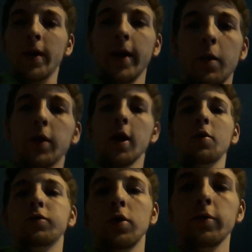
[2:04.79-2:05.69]
Right, here we
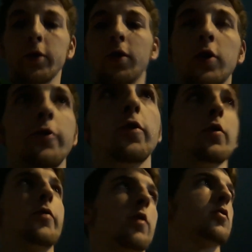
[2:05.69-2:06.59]
go for another
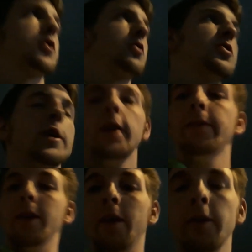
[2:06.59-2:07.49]
fun-filled Tuesday
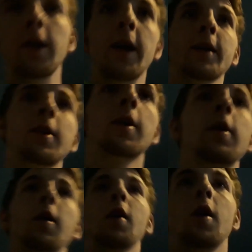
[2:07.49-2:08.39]
evening at the Lane.
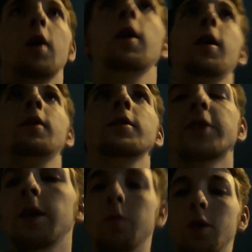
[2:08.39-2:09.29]

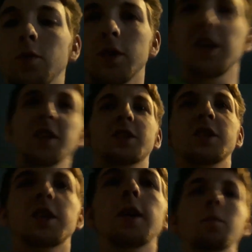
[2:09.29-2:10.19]
Team news, it's the
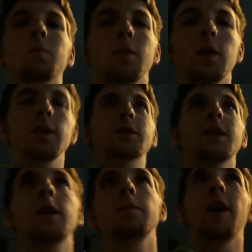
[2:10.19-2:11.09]
same
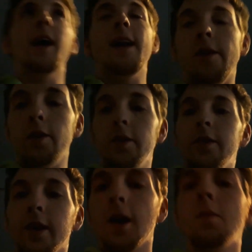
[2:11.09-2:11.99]
team that ended
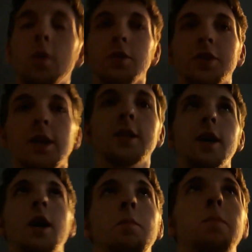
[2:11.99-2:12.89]
the game on
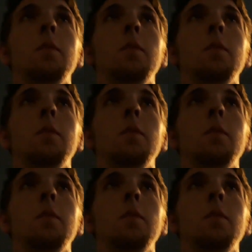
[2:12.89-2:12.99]
Saturday.